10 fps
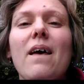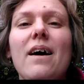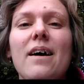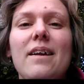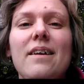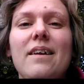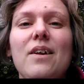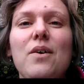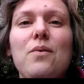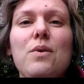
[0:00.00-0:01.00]

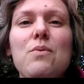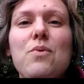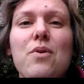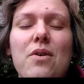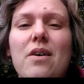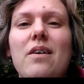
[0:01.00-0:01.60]
and we were